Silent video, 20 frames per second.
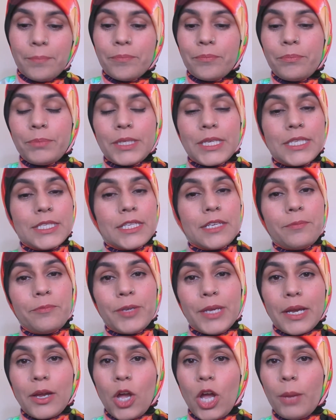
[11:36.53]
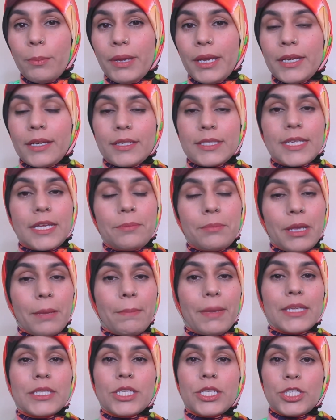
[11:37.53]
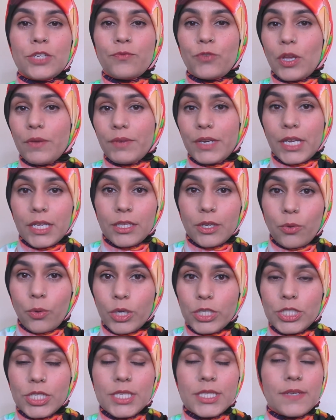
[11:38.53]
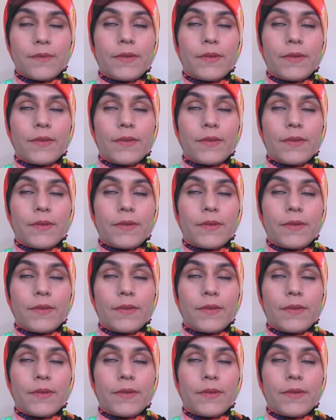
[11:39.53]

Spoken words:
Please leave me a comment, send me a message if you have any other questions.